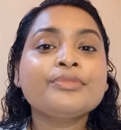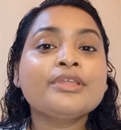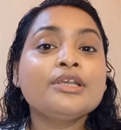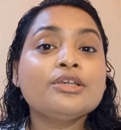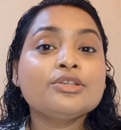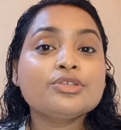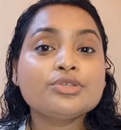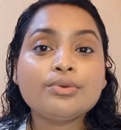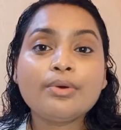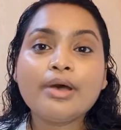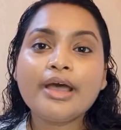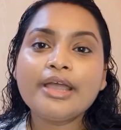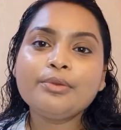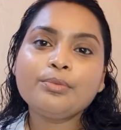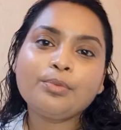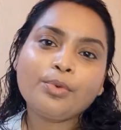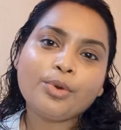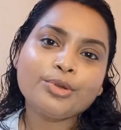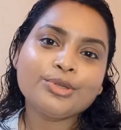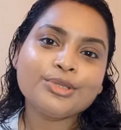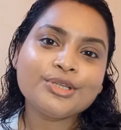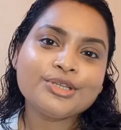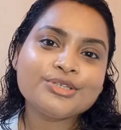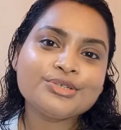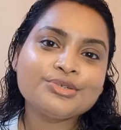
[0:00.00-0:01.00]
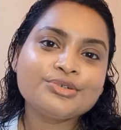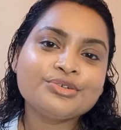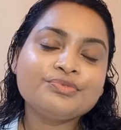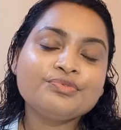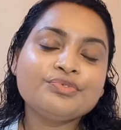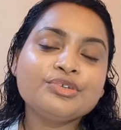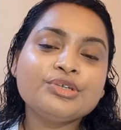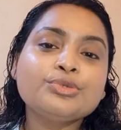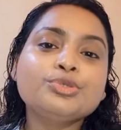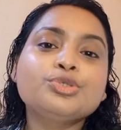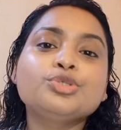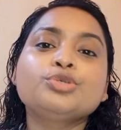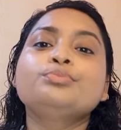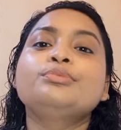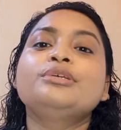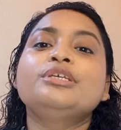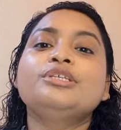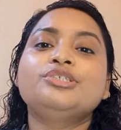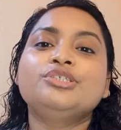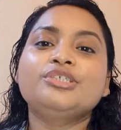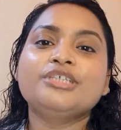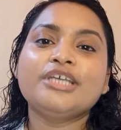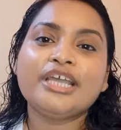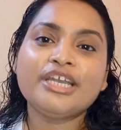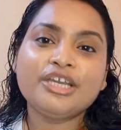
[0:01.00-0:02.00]
So I want this review to be
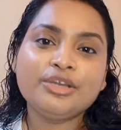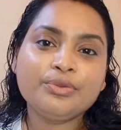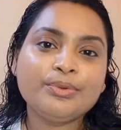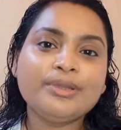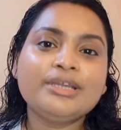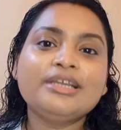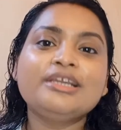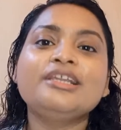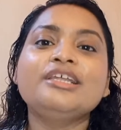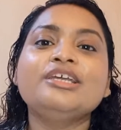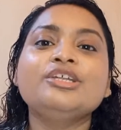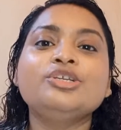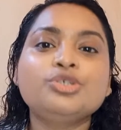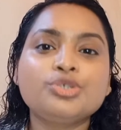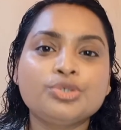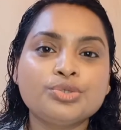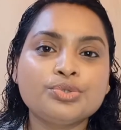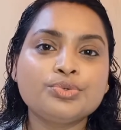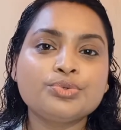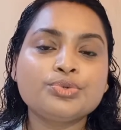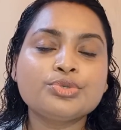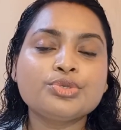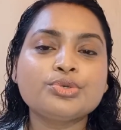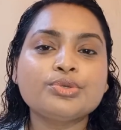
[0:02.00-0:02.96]
genuinely true,